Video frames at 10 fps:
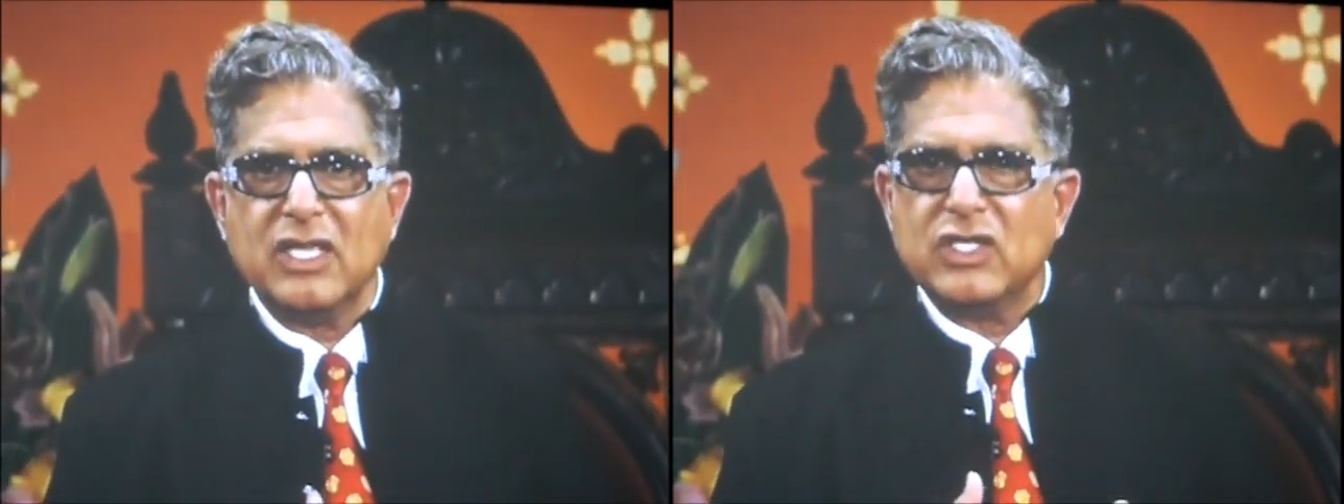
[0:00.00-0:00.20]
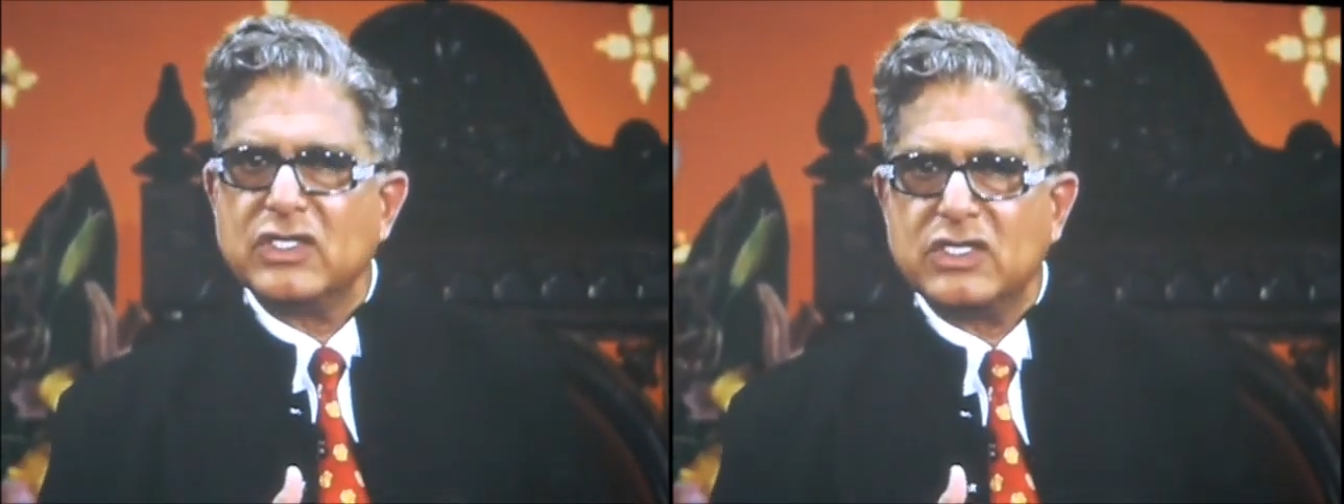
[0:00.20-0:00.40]

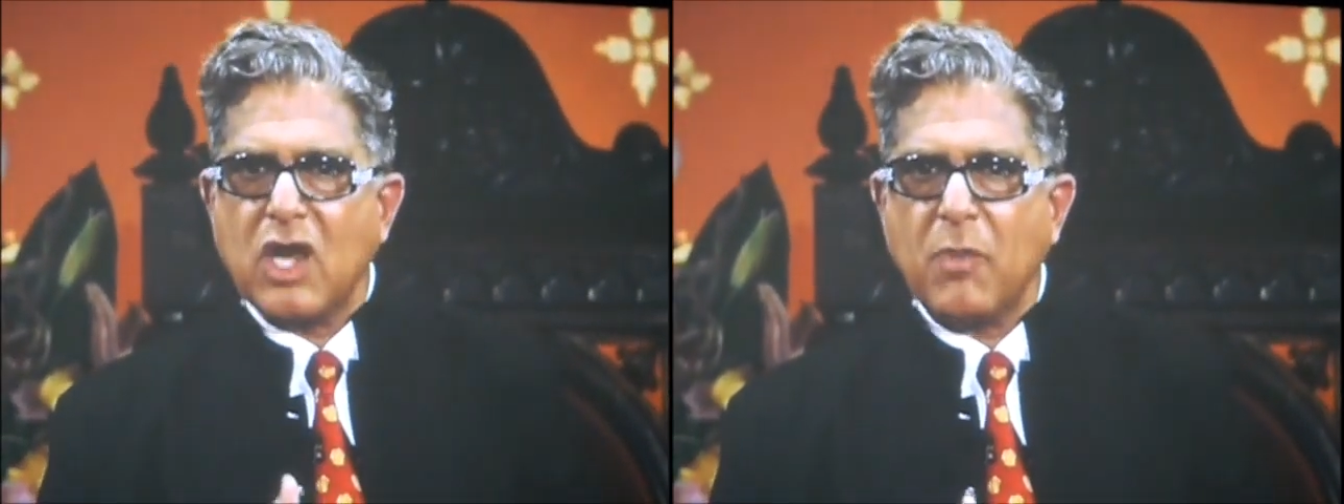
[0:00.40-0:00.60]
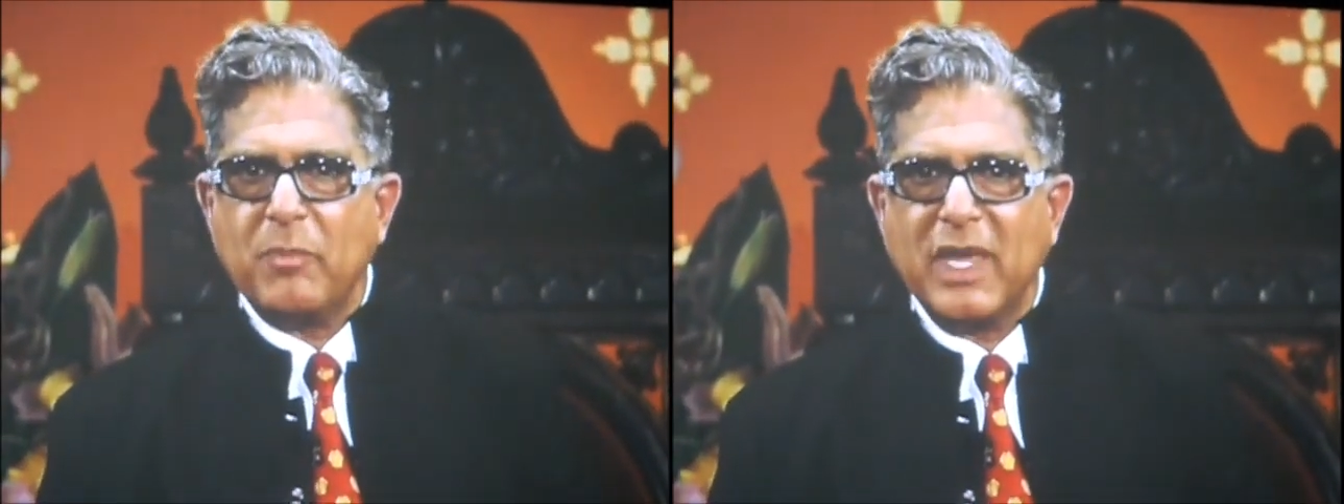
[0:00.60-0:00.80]
You
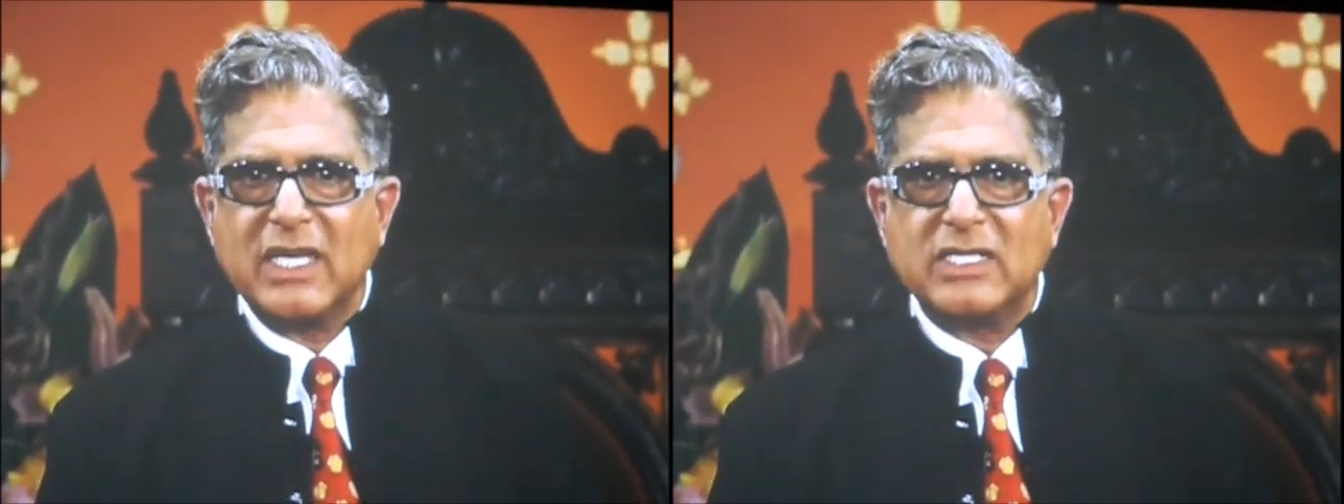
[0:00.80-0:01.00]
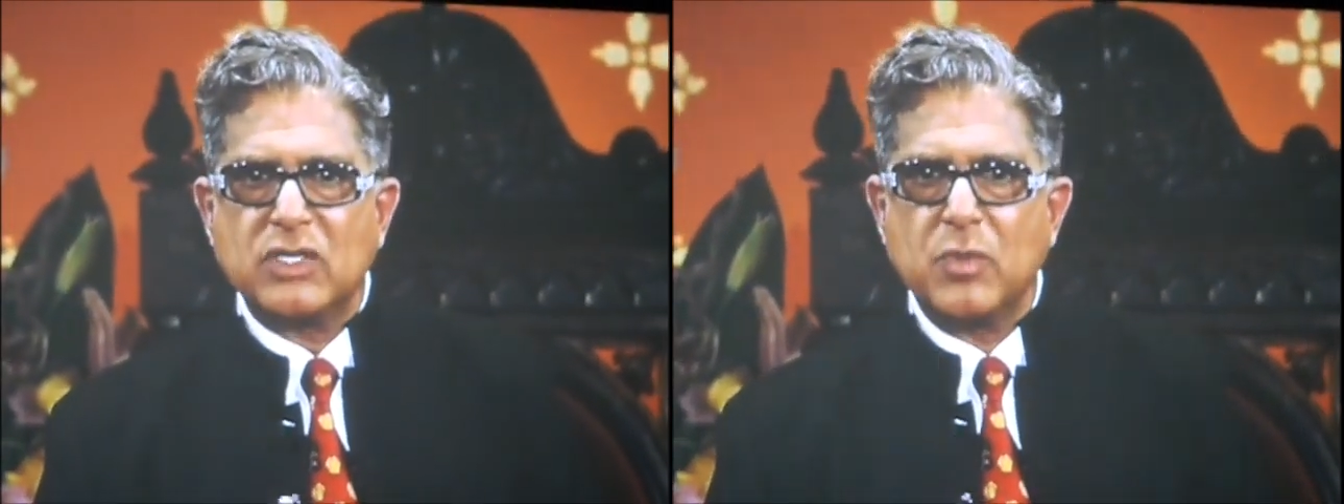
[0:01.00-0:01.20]
stop
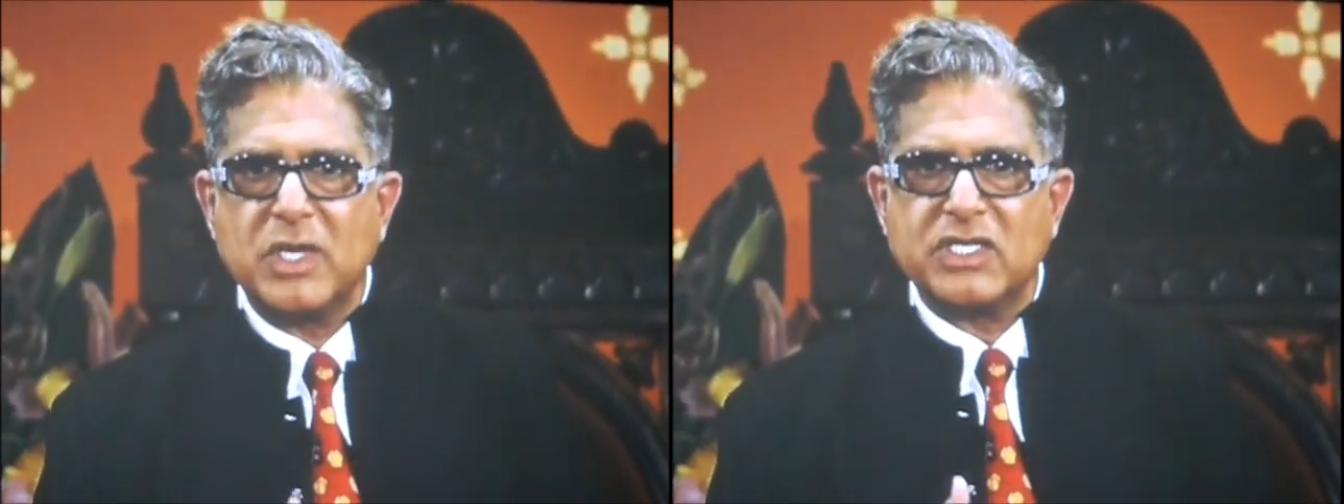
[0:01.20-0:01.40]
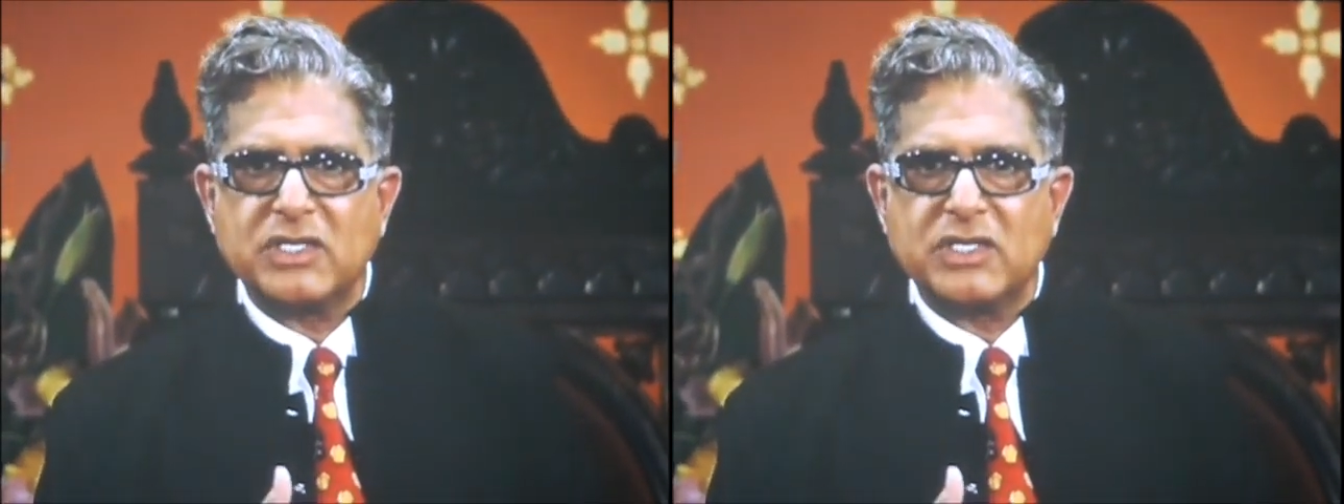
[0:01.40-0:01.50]
paying so much